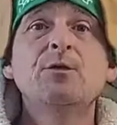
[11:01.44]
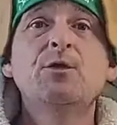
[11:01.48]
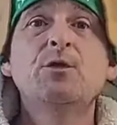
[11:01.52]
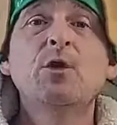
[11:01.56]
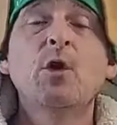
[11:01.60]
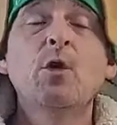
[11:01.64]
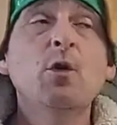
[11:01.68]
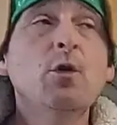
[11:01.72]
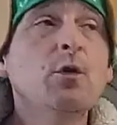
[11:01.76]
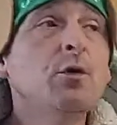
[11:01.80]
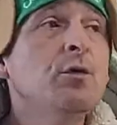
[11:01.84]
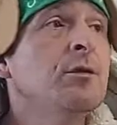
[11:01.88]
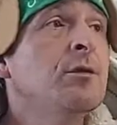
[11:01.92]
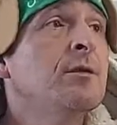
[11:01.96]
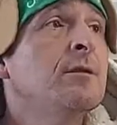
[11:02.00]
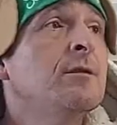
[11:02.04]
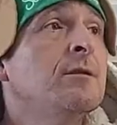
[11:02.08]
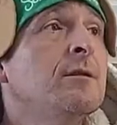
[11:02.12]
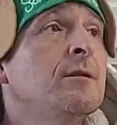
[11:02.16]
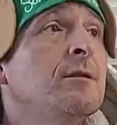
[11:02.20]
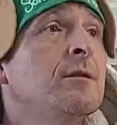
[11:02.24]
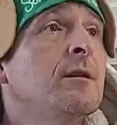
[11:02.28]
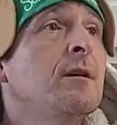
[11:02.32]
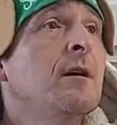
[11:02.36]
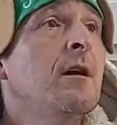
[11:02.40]
done.
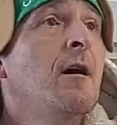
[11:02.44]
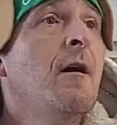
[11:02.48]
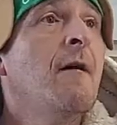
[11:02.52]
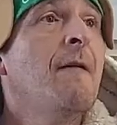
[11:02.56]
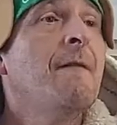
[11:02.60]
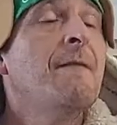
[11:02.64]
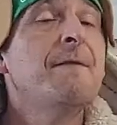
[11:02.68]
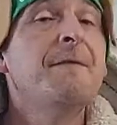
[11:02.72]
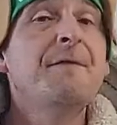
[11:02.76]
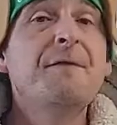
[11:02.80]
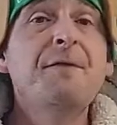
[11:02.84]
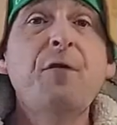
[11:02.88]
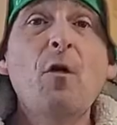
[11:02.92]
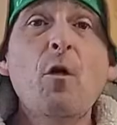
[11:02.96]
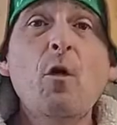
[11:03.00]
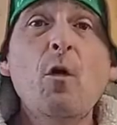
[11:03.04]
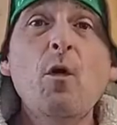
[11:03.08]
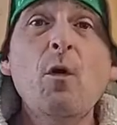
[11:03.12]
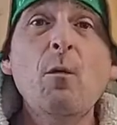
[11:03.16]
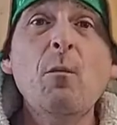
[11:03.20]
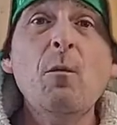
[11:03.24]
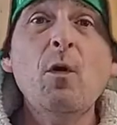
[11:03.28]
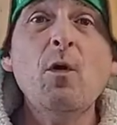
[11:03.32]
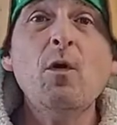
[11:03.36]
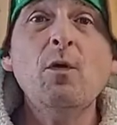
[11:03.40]

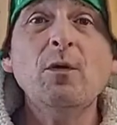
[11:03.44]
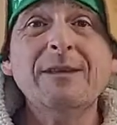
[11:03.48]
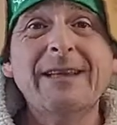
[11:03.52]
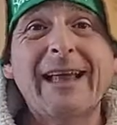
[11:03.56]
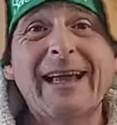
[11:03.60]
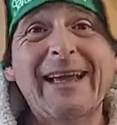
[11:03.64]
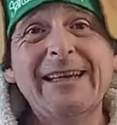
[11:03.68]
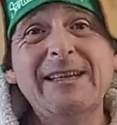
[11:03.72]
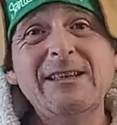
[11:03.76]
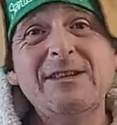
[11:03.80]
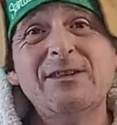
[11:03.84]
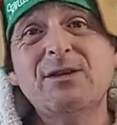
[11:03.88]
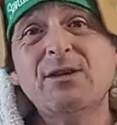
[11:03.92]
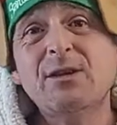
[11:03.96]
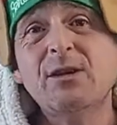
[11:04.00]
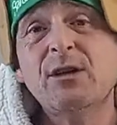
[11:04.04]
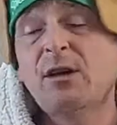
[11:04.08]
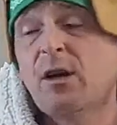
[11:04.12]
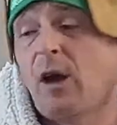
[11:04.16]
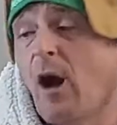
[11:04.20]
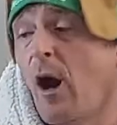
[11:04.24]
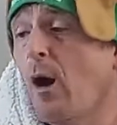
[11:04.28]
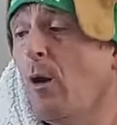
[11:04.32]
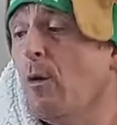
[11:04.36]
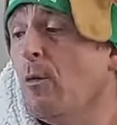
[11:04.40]
4 more days to
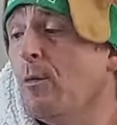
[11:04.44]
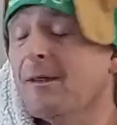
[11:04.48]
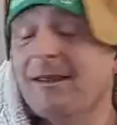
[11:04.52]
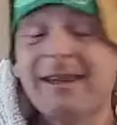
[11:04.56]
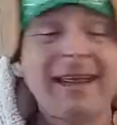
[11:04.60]
go